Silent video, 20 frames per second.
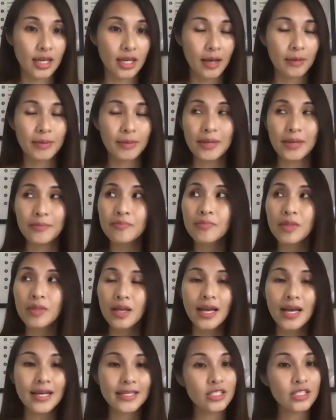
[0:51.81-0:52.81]
I mean,
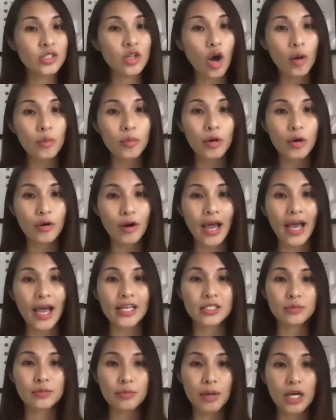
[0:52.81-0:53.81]
it's normal, right?
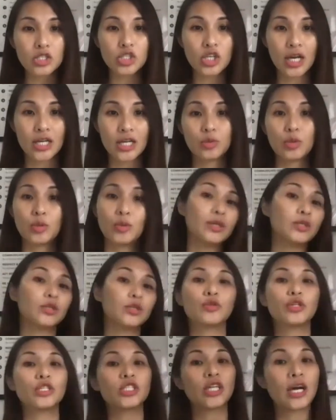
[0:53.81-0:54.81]
As much as we want to
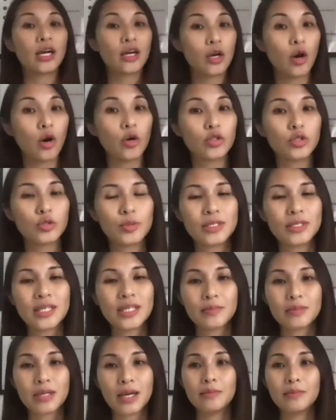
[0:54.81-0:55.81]
reach our goals, we
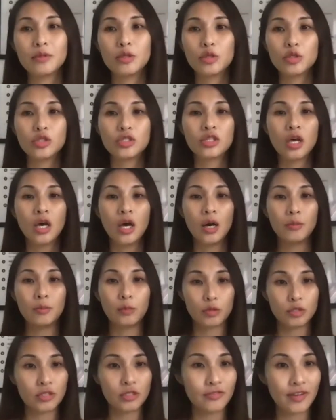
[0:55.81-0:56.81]
sometimes lose
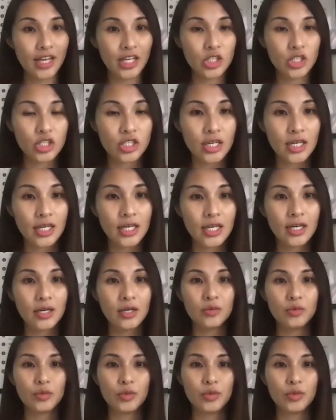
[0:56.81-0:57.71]
motivation.